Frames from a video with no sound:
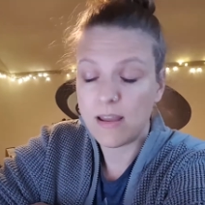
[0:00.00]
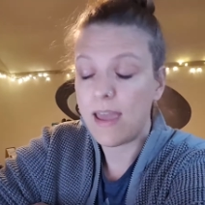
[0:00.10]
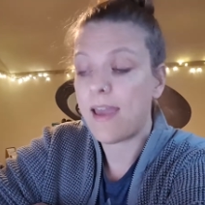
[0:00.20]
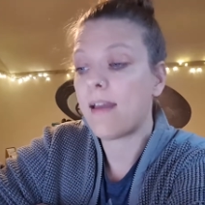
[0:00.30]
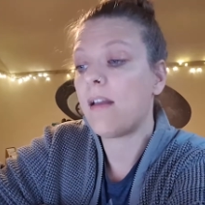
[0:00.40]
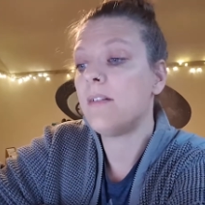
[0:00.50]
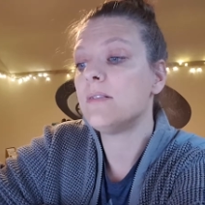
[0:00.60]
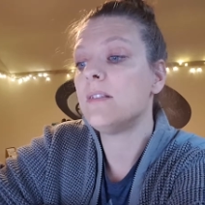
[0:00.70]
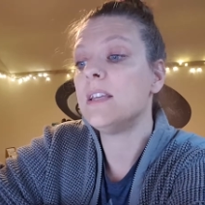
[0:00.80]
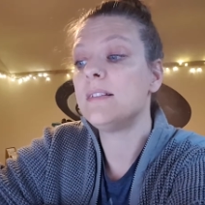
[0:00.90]

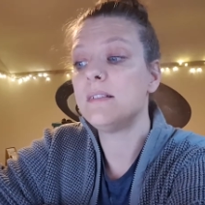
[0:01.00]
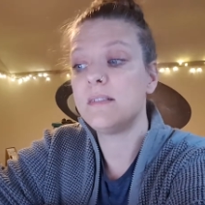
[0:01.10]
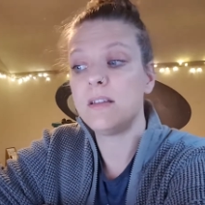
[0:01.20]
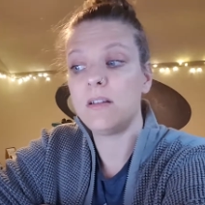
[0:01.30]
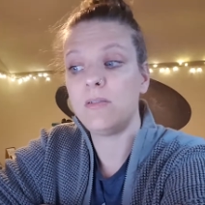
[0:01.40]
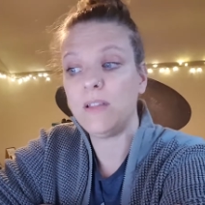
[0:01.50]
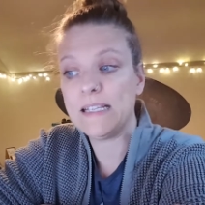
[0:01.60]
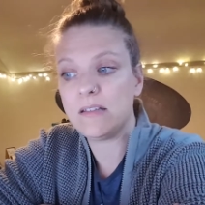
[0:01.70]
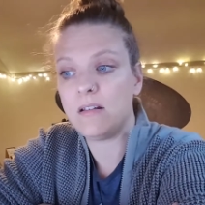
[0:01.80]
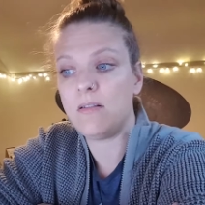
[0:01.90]
And this is the
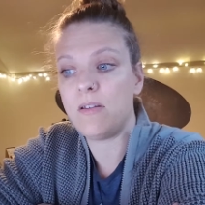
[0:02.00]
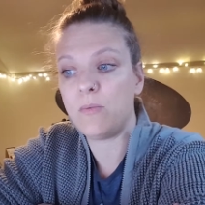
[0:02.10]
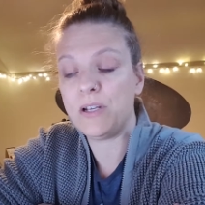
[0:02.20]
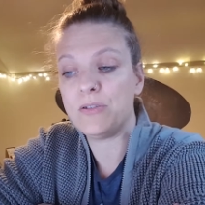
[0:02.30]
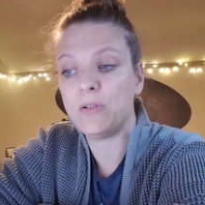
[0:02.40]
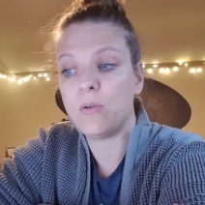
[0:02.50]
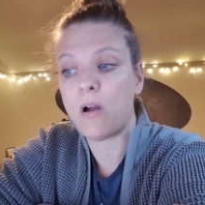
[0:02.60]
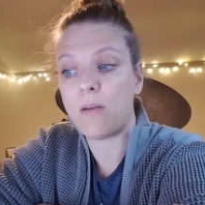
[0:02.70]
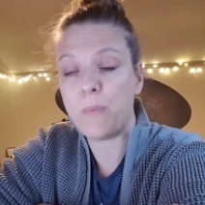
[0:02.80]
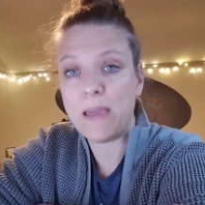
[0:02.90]
listen that we do
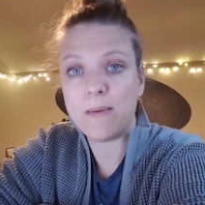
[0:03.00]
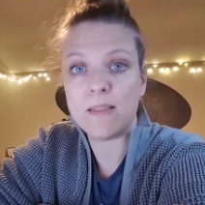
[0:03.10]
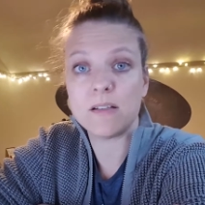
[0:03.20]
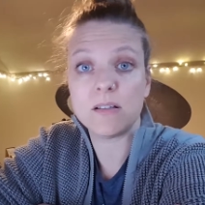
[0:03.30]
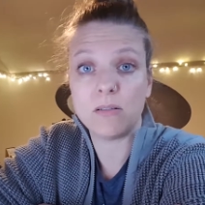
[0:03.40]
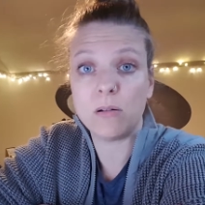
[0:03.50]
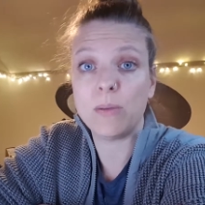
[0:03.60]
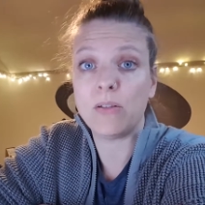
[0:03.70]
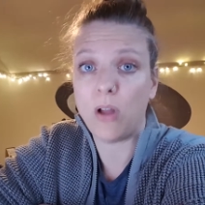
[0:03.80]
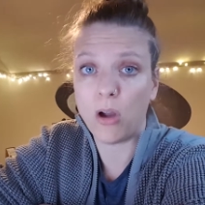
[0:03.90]
on baby that's a little
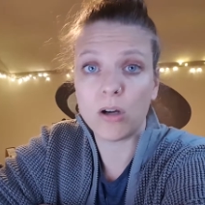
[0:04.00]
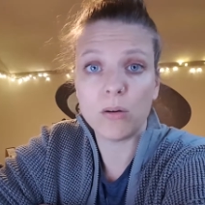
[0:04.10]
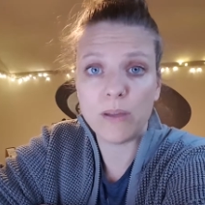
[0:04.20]
bit longer.